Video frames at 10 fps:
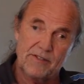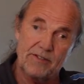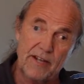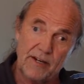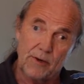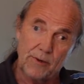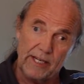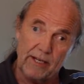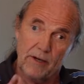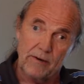narrowing
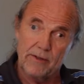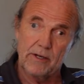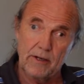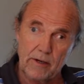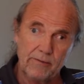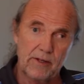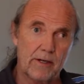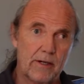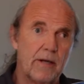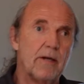of the
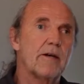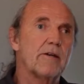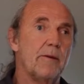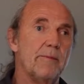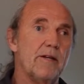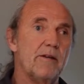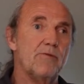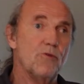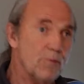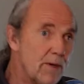common
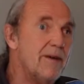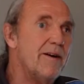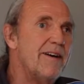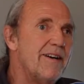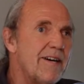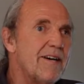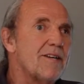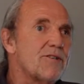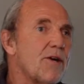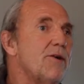rule.
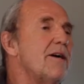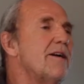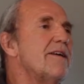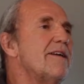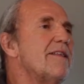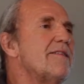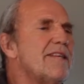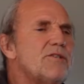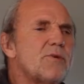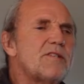So
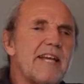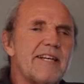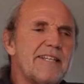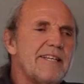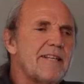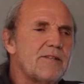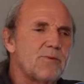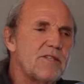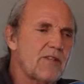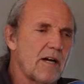this was the idea that we
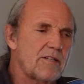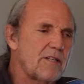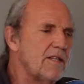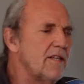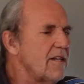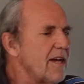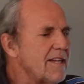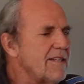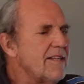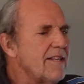started, and